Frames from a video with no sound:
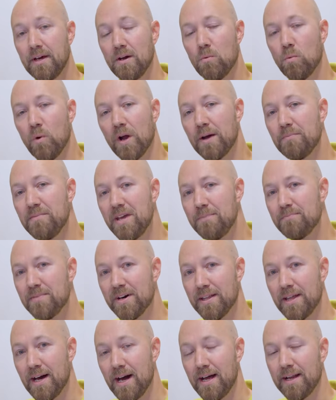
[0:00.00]
What I mean
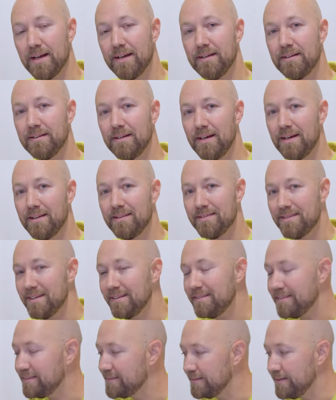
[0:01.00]
by that is,
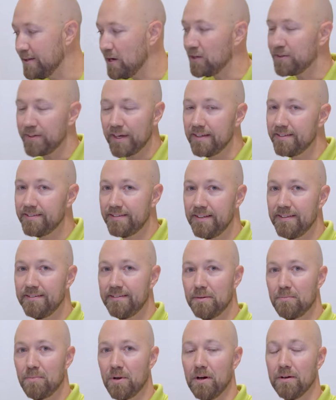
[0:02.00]
this is not a
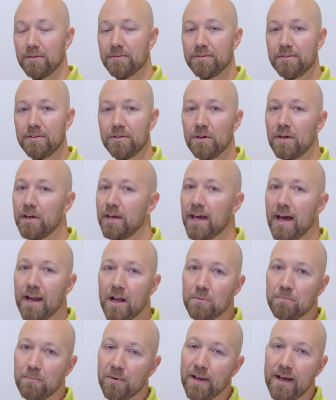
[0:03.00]
CC plant. You
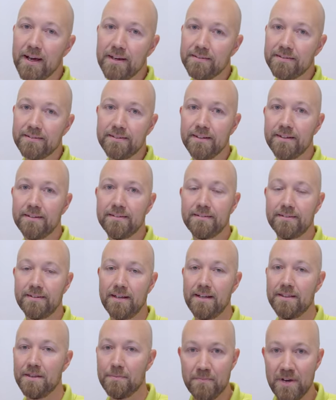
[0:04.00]
cannot place this
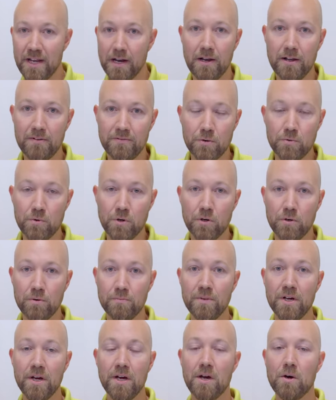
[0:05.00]
in the middle of a
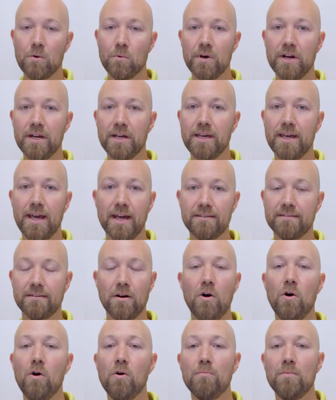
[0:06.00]
room where it gets
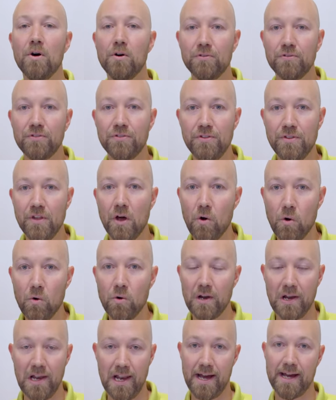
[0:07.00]
almost
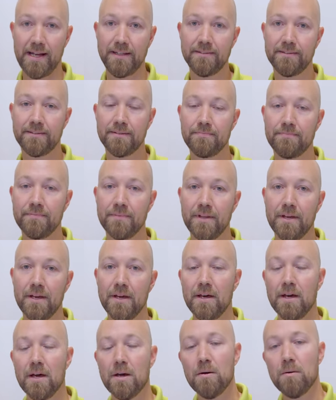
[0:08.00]
no light.
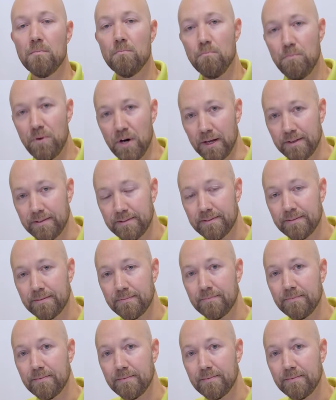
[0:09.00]
But